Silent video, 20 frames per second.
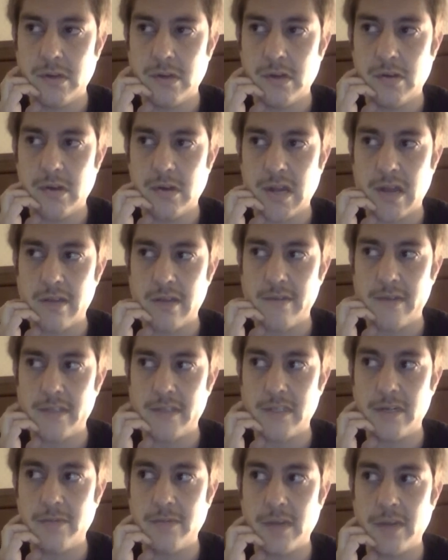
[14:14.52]
You know, I have
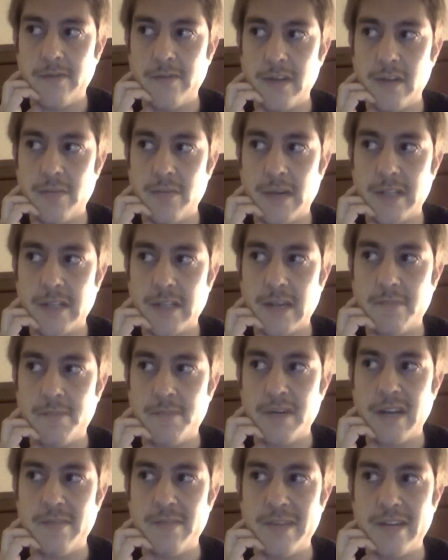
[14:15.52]
considered making a video about that,
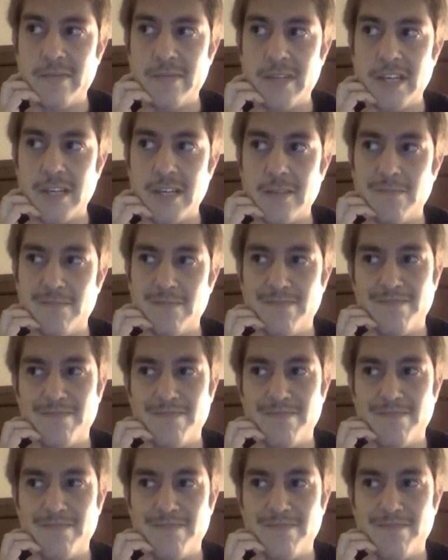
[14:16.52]
but I mean, I'm like,